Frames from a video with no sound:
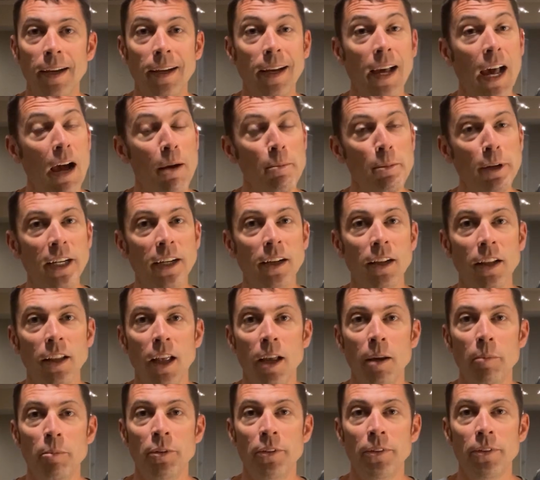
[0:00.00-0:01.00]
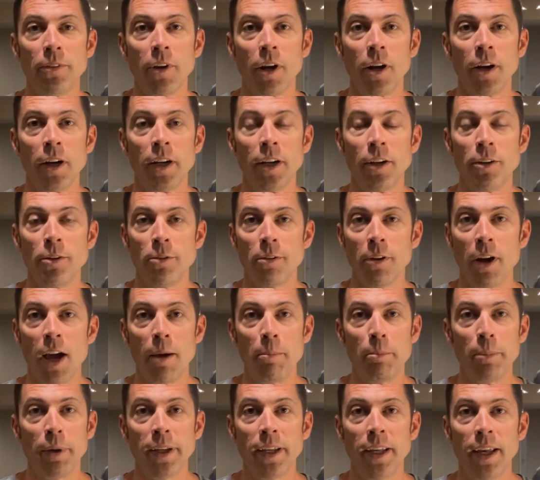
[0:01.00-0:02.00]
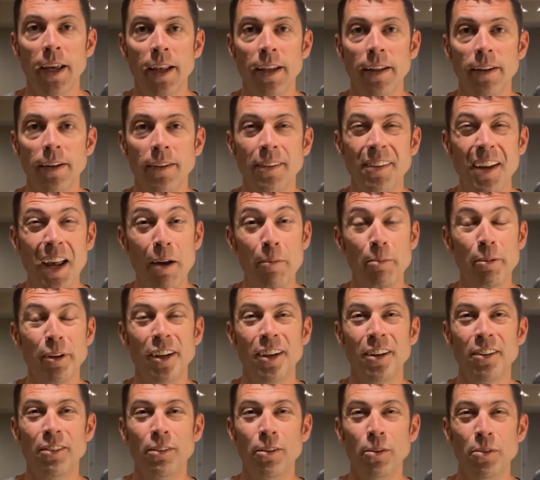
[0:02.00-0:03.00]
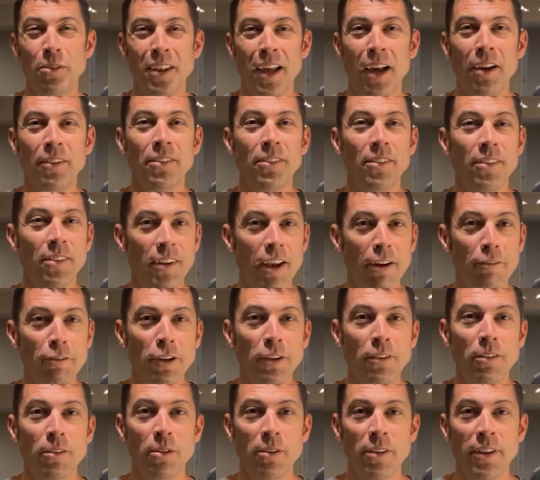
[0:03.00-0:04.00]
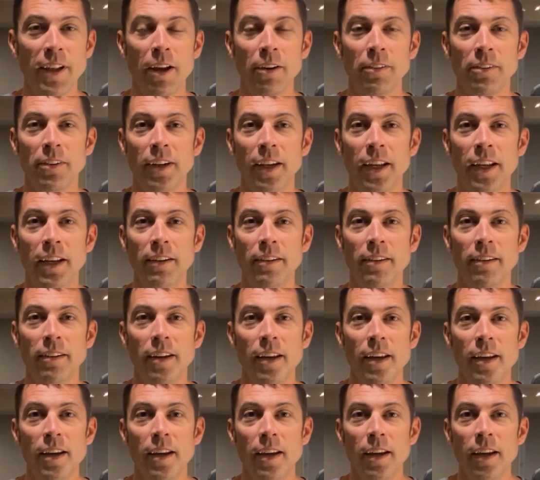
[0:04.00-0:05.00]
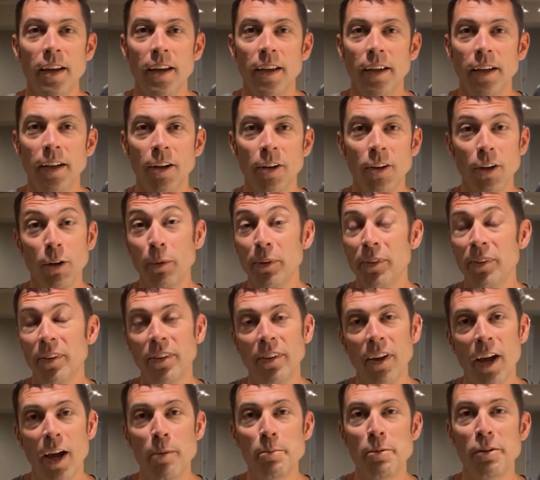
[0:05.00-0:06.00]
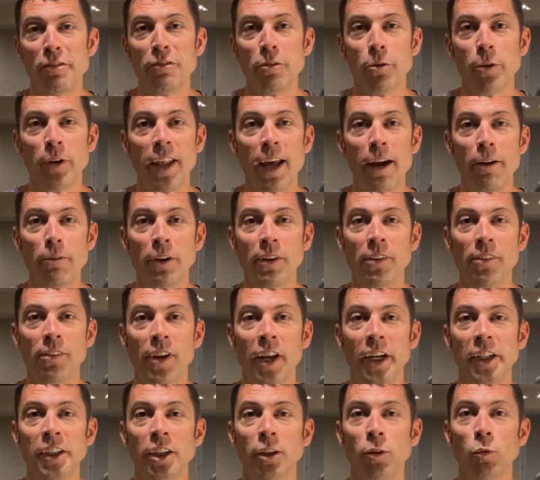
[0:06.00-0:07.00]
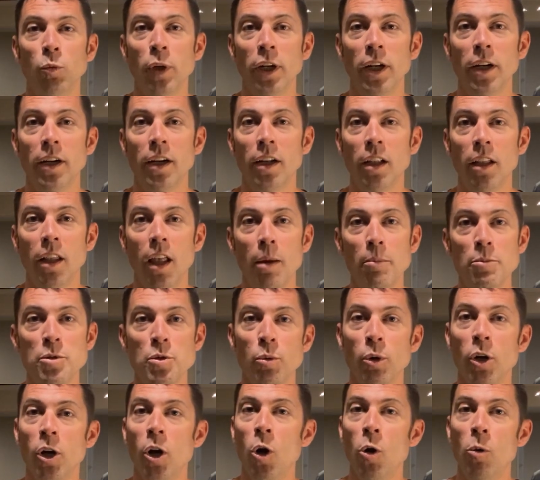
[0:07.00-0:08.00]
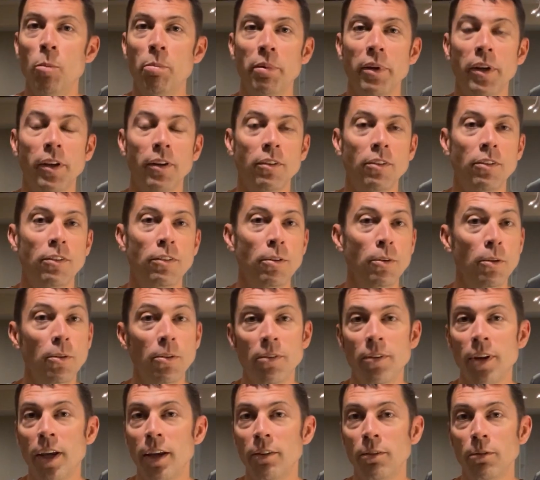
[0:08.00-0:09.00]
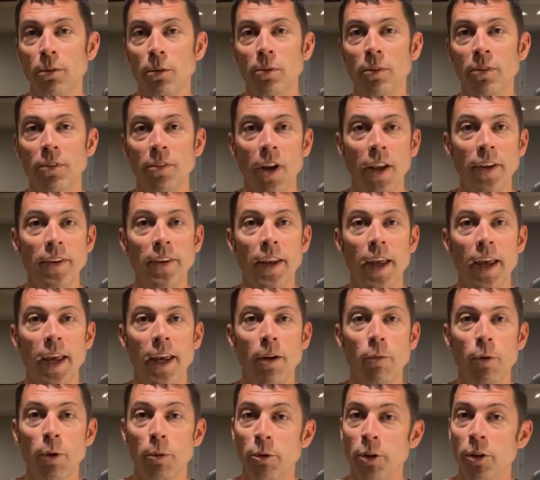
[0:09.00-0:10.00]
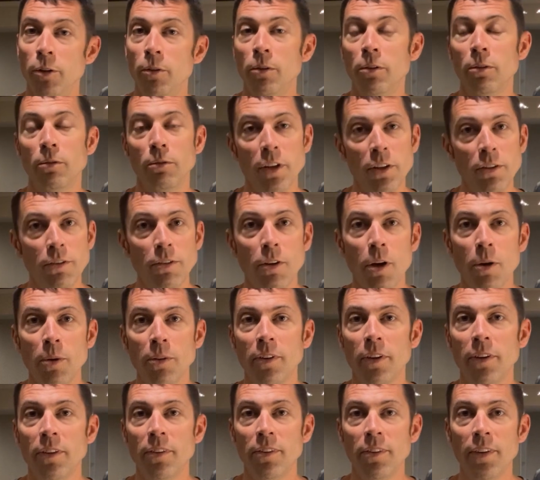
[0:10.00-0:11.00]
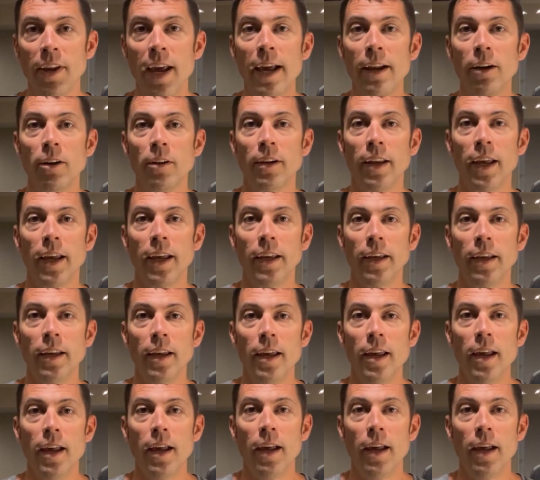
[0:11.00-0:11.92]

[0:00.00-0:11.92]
Comedy clubs are going to drop again. This happened in 2007, 2008. There was a time before that recession where clubs were open Tuesday through Sunday. We would do 3 shows on Saturday.